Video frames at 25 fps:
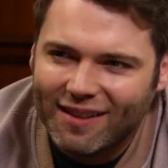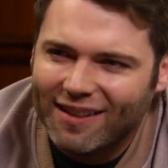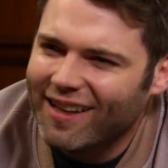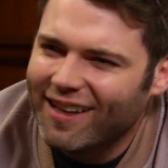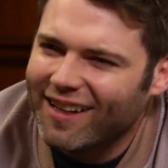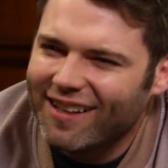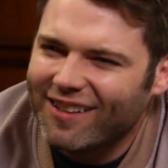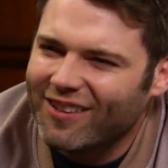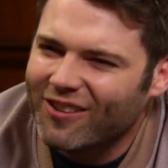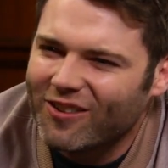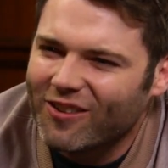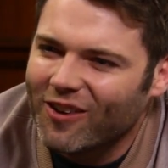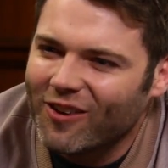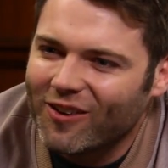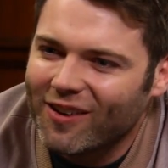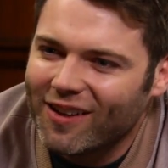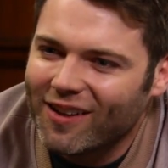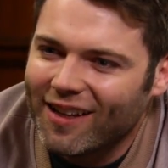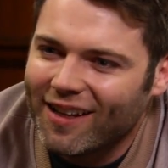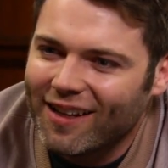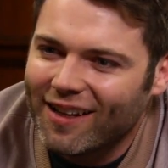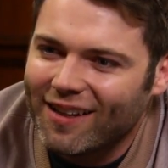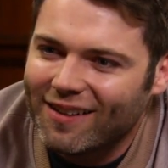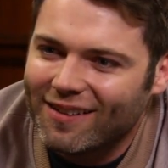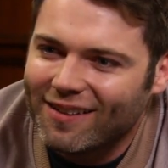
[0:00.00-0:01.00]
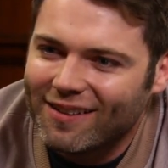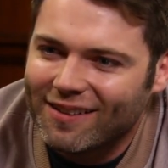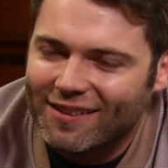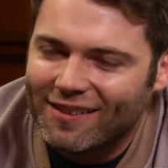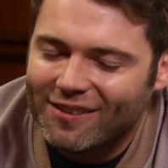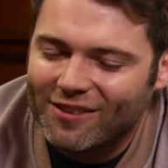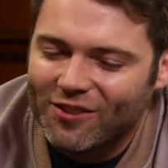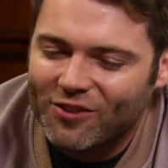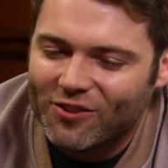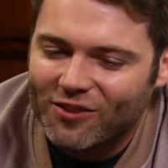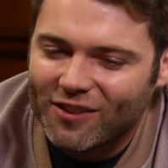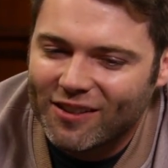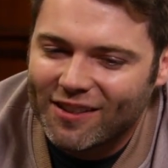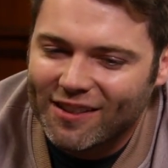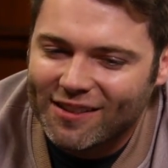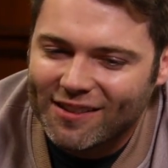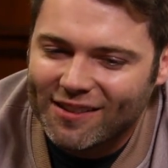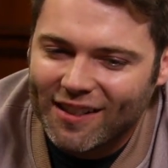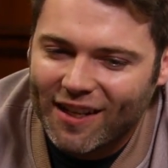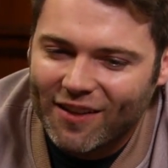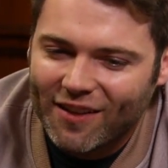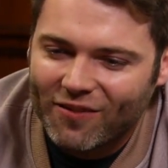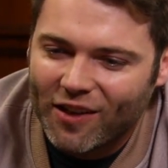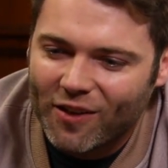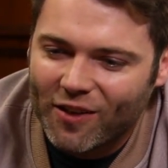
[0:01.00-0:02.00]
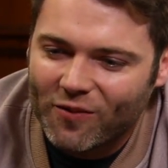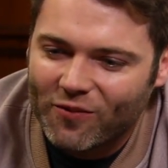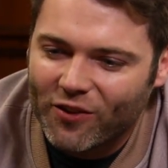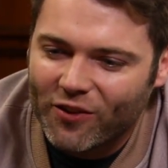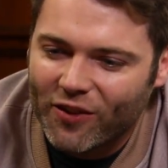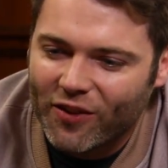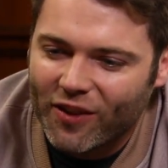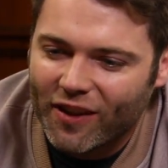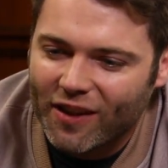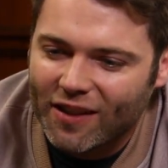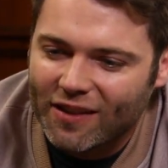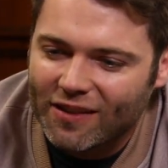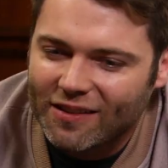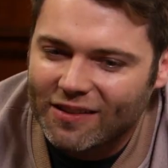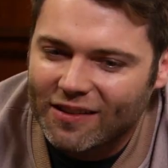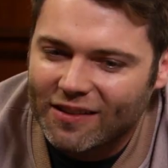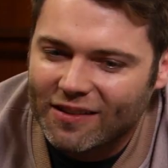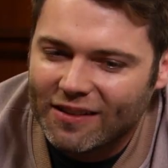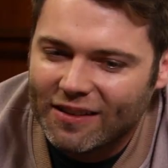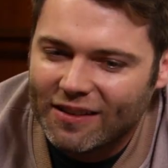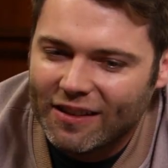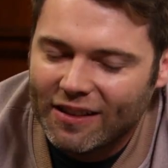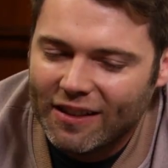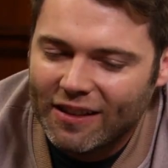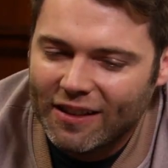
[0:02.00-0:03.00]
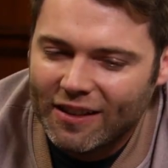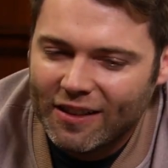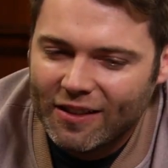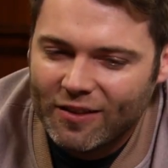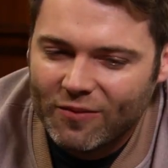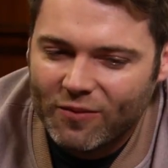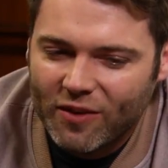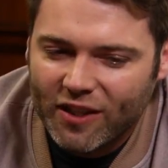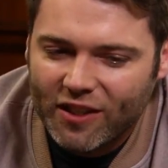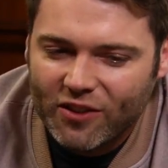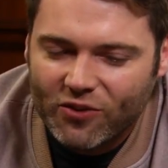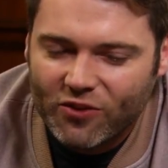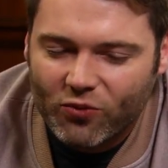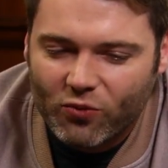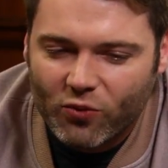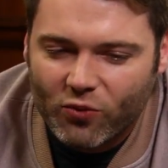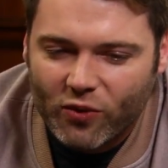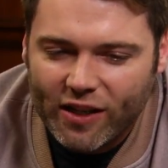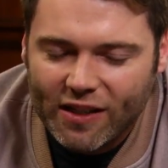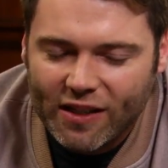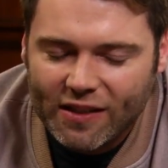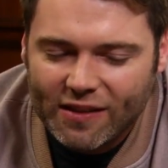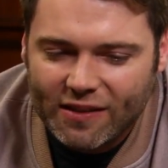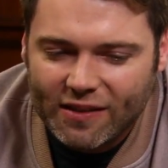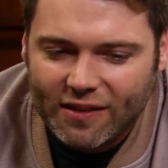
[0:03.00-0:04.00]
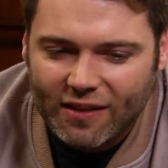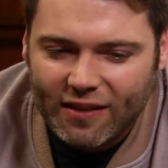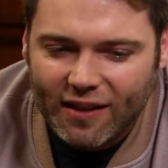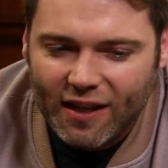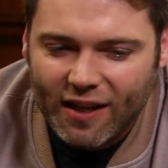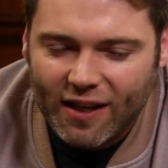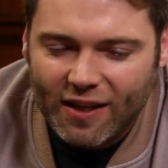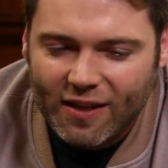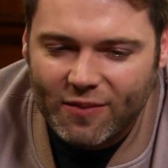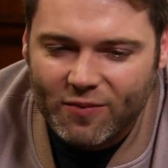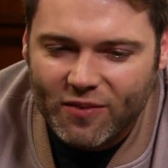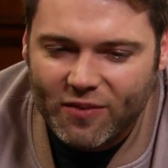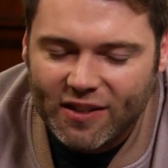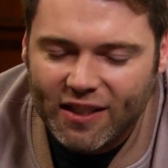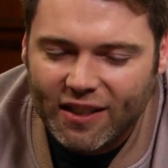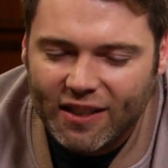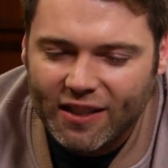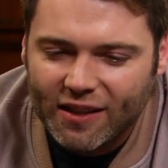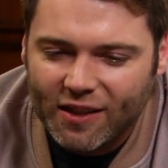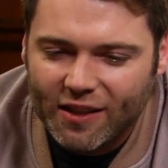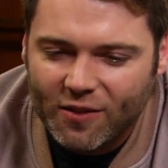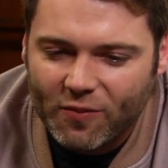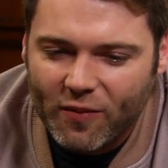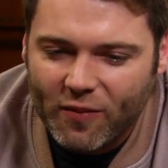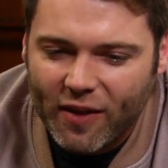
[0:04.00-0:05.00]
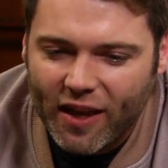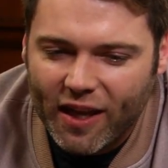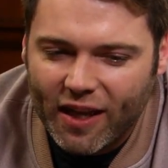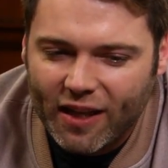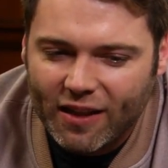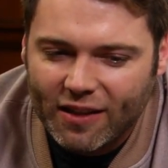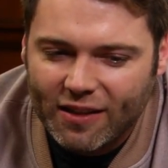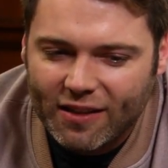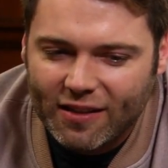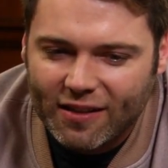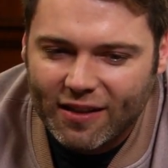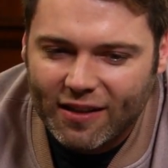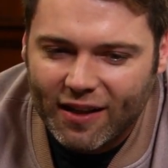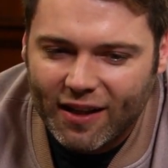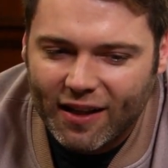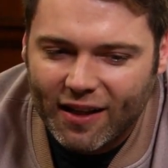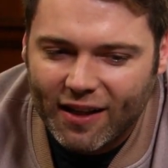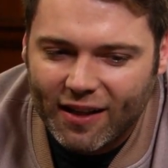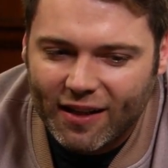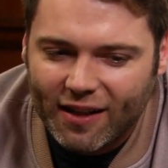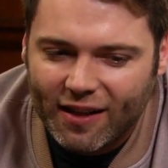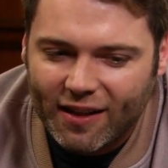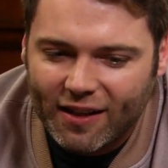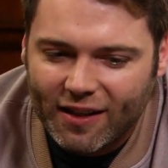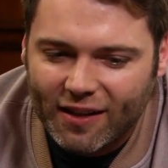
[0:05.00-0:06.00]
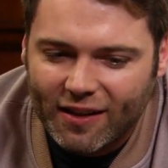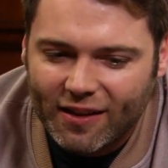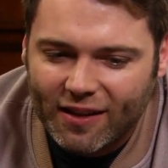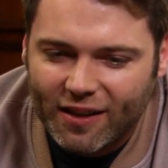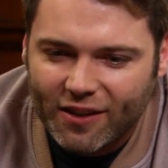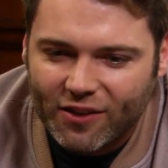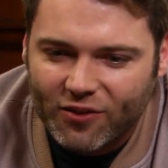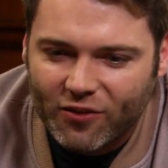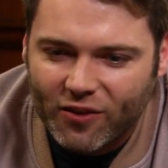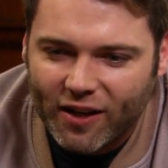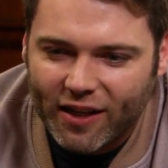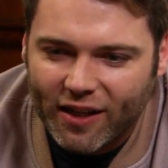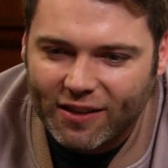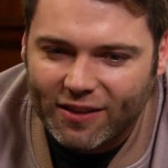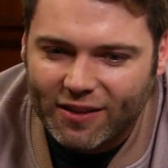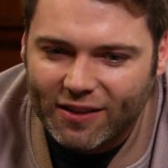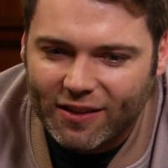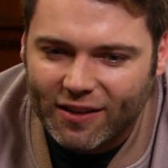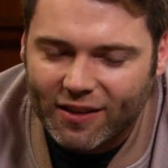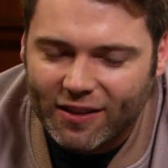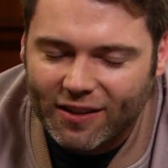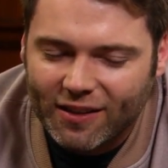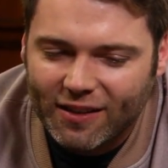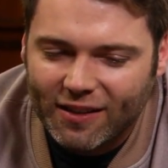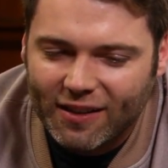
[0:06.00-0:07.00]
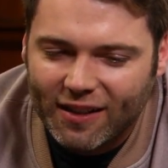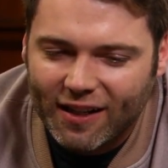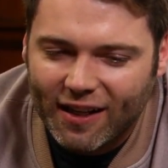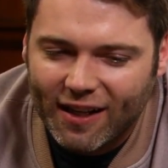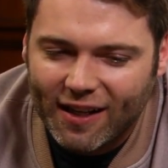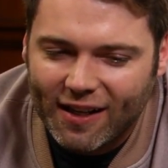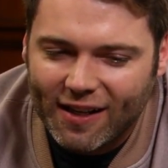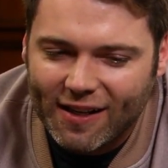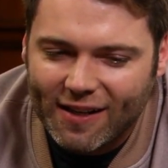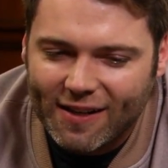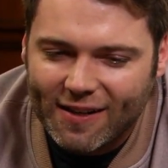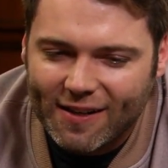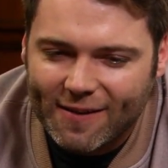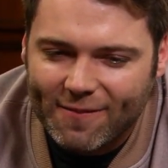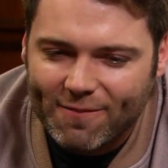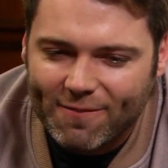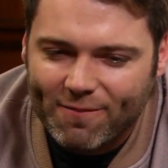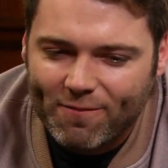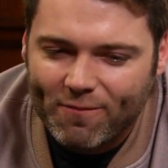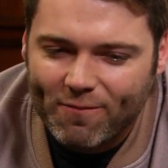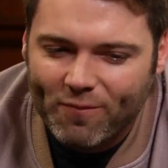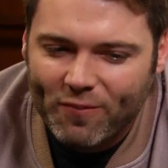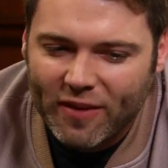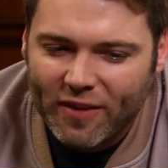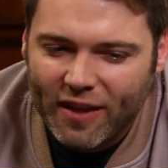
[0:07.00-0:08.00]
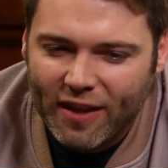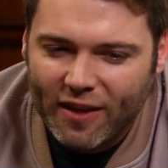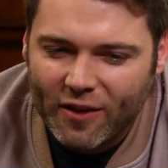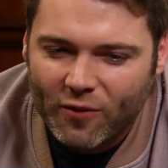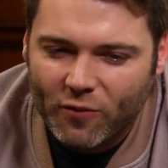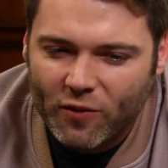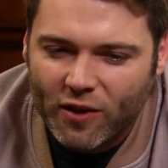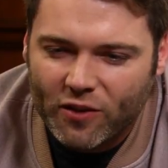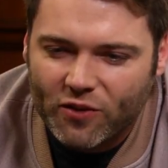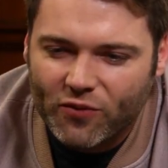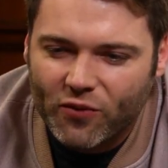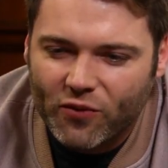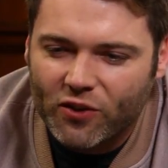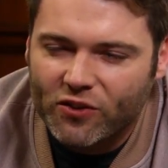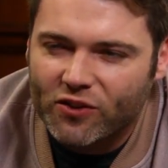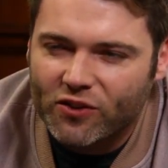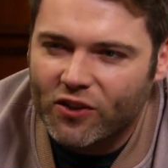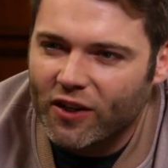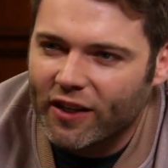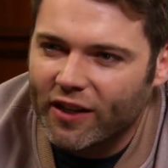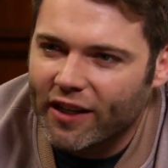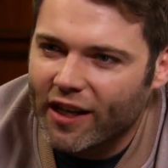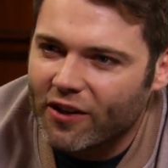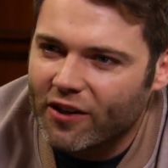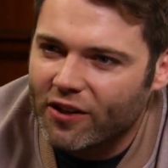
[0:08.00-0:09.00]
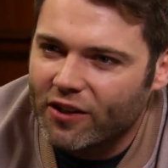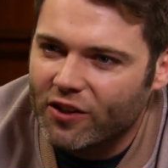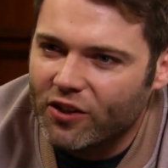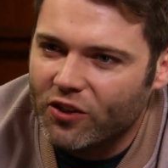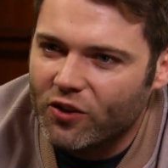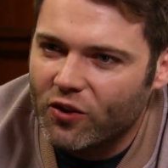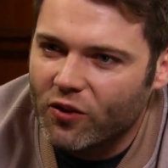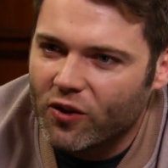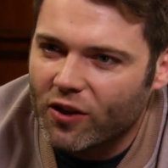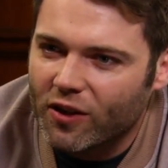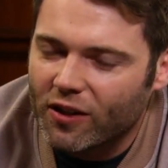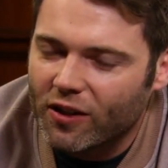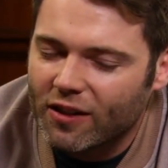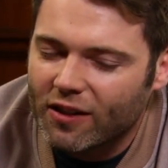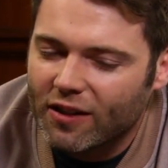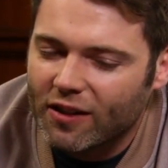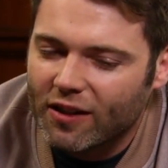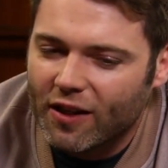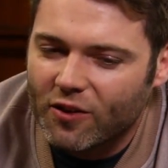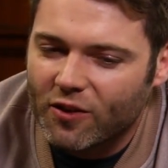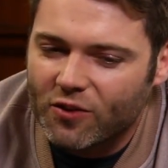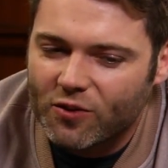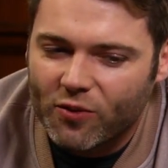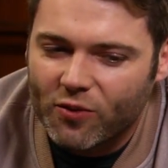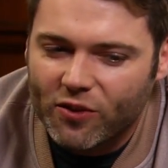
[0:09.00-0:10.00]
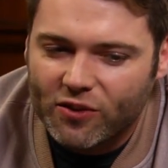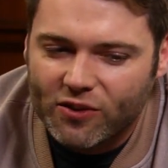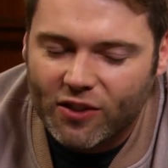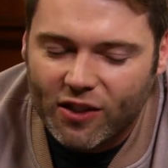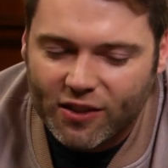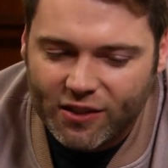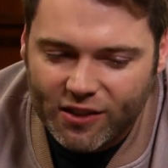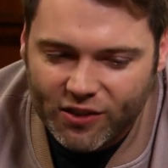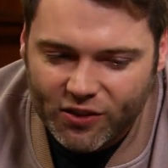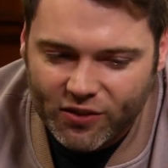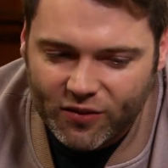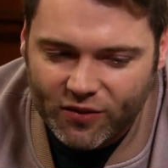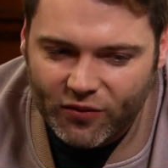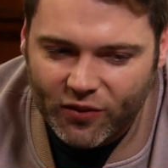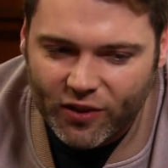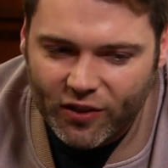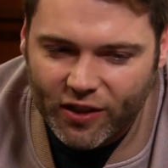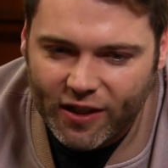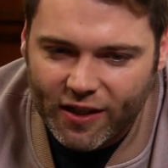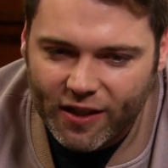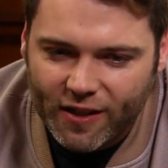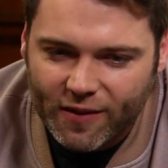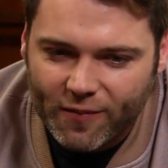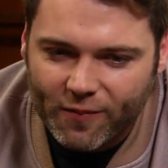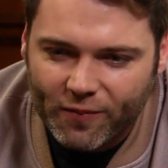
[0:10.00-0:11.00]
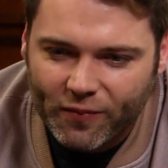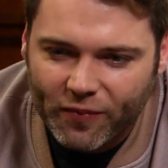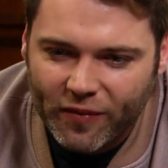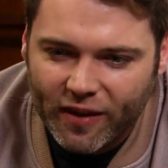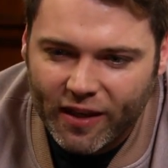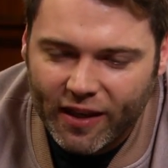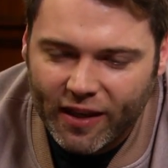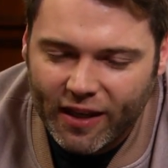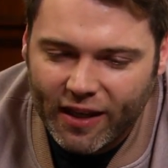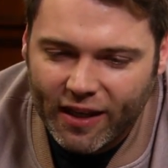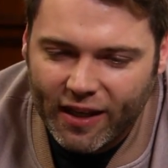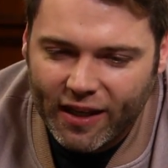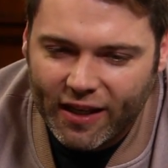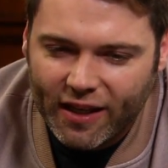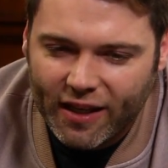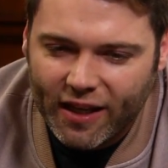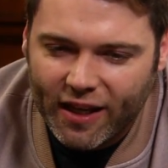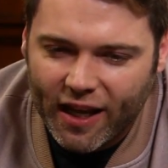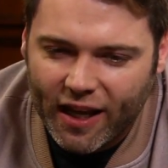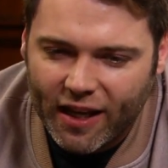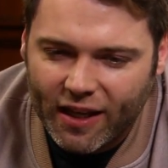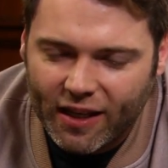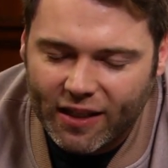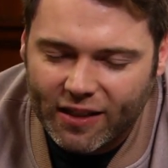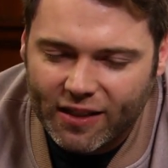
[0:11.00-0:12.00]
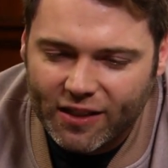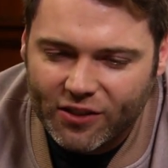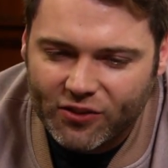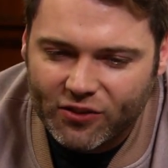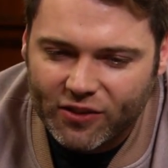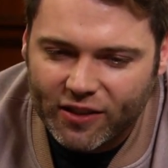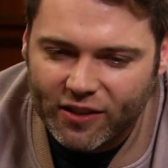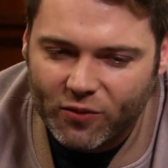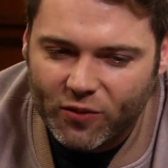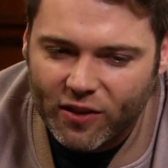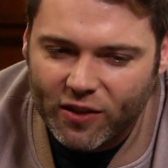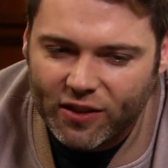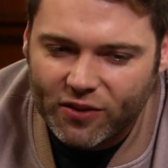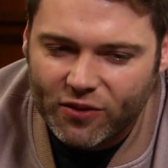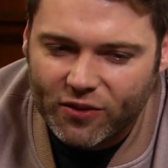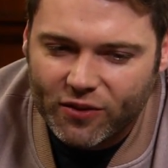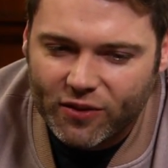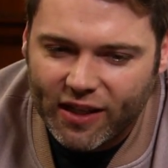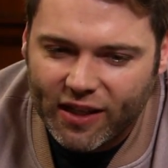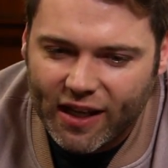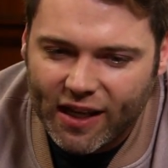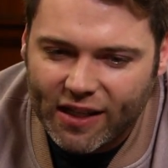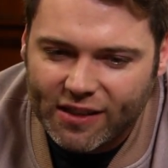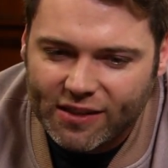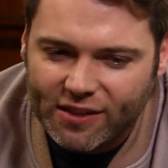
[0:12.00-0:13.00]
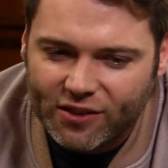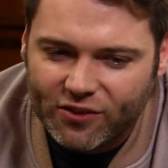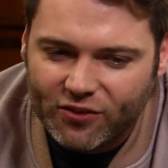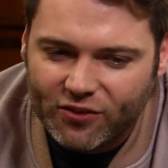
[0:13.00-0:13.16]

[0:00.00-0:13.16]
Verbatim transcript: Yeah, don't go to that. Biggest risk you've taken. Things. Biggest risk. Um, Sidney Lumet, uh, the director. Um, when I was first starting out in New York, I was supposed to audition for him, and I initially went to a casting